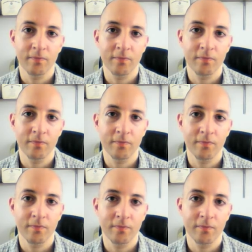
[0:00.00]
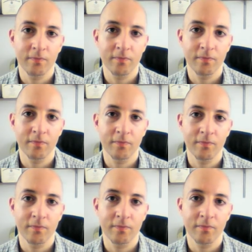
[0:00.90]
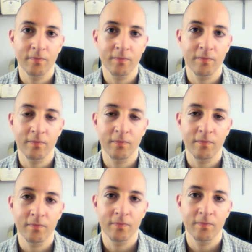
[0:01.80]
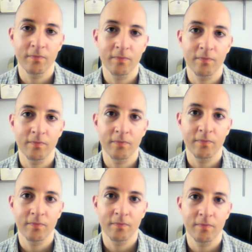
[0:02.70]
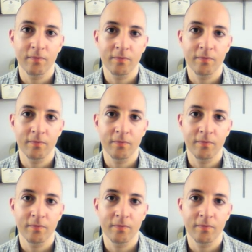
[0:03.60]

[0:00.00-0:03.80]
(silent)